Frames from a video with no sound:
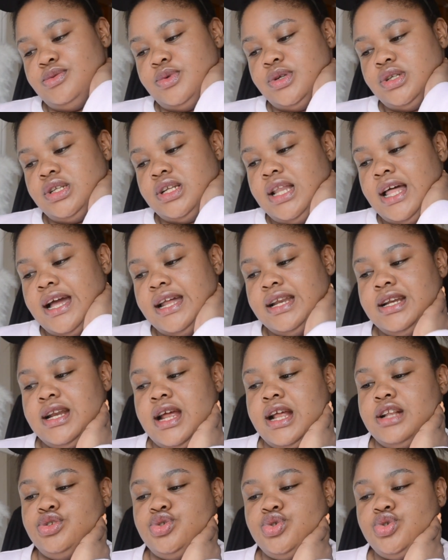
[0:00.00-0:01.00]
"We're delighted
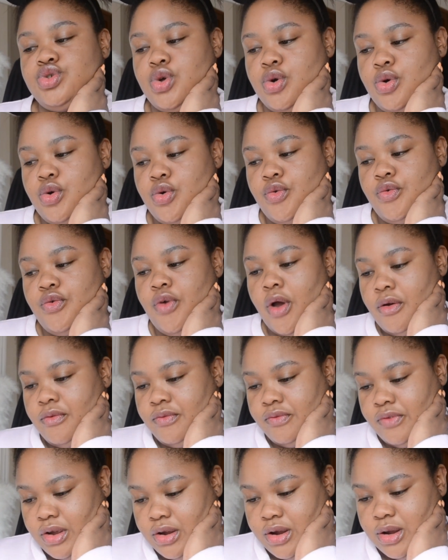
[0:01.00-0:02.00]
and so
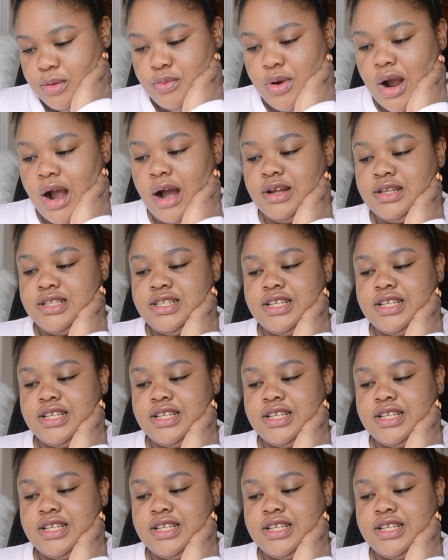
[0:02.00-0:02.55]
very proud